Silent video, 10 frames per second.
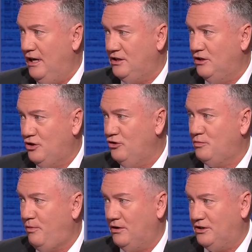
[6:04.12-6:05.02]
has had 2
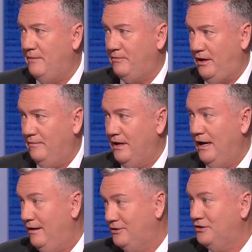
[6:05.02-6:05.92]
spots empty.
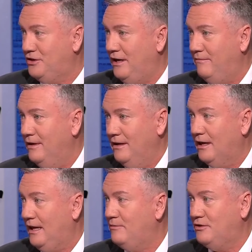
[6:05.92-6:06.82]
Now, as I said, the
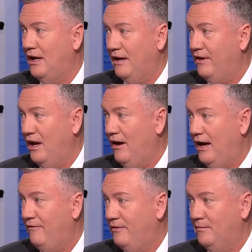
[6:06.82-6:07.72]
clubs don't even know
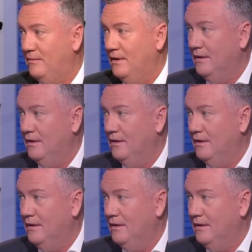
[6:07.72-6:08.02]
half of them